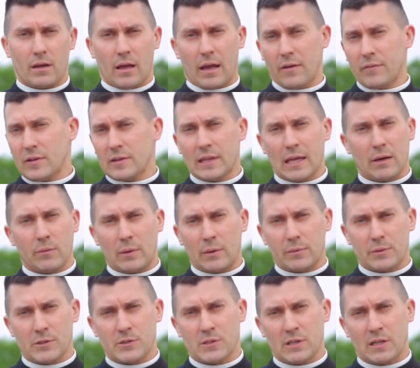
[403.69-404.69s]
everything we
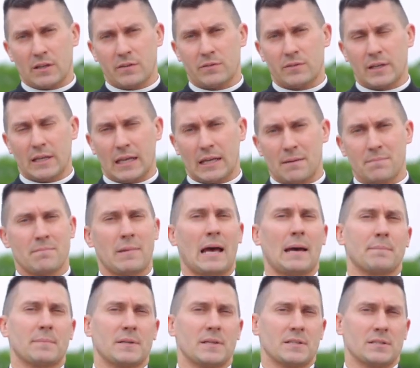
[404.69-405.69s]
received in
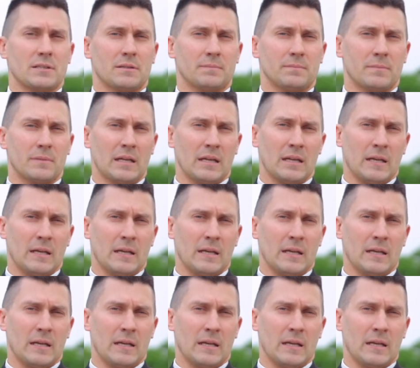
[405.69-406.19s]
baptism.